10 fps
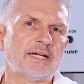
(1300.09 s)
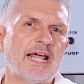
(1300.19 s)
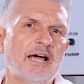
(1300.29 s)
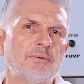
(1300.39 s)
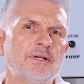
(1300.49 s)
going to
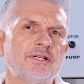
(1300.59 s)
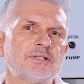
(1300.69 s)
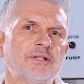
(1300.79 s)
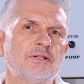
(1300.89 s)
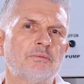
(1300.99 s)
happen
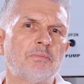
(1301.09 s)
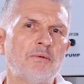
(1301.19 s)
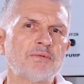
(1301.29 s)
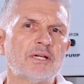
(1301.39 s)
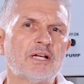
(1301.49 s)
is the
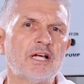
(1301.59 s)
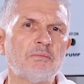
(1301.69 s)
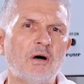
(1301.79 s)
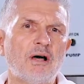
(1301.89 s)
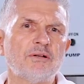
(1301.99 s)
pump's going to
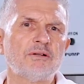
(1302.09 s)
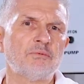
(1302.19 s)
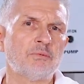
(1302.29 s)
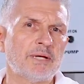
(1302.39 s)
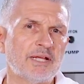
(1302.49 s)
come on.
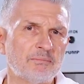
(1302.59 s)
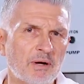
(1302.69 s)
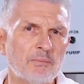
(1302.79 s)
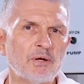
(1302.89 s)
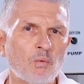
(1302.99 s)
We'll begin
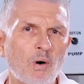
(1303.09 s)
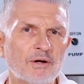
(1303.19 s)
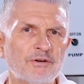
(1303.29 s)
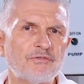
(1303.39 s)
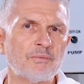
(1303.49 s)
pumping
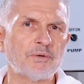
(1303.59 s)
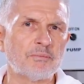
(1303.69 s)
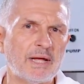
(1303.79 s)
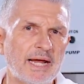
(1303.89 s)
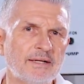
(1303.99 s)
water from the
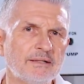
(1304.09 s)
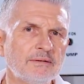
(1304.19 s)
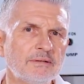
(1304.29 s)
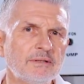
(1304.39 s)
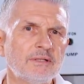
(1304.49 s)

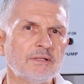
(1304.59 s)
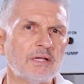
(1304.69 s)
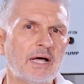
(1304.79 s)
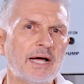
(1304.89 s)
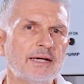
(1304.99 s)
main
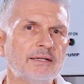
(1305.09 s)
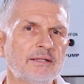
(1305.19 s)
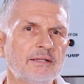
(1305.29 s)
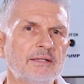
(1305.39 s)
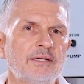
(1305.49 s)
line
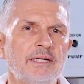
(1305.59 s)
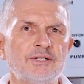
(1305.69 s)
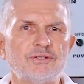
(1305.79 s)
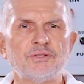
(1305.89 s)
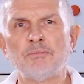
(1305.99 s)

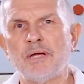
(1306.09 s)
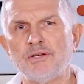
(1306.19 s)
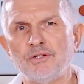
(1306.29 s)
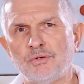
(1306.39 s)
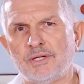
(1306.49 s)
into the
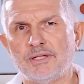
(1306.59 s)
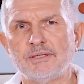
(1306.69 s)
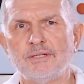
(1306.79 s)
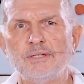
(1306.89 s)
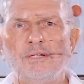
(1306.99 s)
main
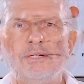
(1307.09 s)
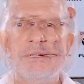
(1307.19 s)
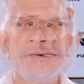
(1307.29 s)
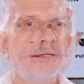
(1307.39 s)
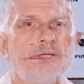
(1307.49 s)
unit.
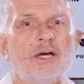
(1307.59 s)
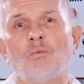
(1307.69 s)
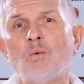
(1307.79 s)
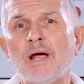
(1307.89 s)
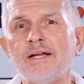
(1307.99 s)
Now
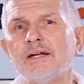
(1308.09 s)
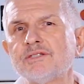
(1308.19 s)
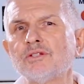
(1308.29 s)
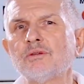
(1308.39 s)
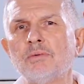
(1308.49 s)
wait
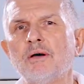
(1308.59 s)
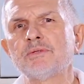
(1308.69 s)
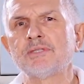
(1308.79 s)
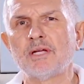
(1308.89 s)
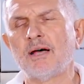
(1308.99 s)
until the
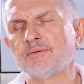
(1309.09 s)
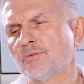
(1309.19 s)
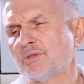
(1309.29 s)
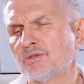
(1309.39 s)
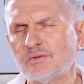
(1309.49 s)
pump
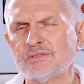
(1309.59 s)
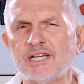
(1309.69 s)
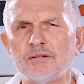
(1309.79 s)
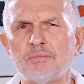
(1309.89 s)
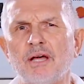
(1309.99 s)
stops, which will
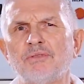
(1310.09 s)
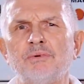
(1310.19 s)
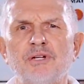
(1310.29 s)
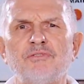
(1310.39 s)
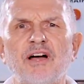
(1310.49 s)
take about
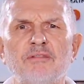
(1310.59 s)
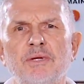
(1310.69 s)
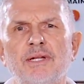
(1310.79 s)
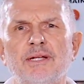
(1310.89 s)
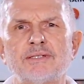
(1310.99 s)
3 to 5
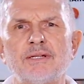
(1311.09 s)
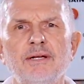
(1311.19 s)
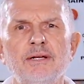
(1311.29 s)
minutes.